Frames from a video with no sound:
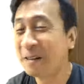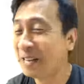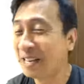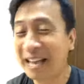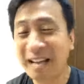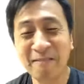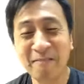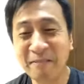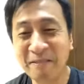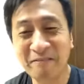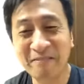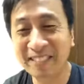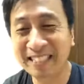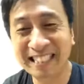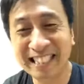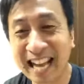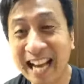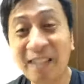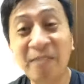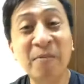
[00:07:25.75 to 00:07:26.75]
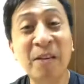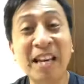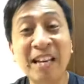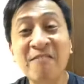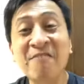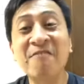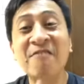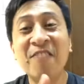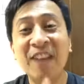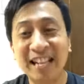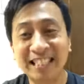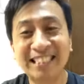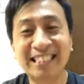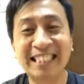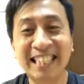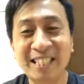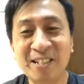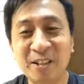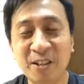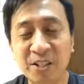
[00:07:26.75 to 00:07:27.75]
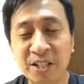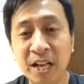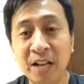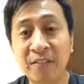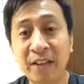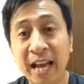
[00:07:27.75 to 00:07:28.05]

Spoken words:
That'll be fun. Invest in yourself.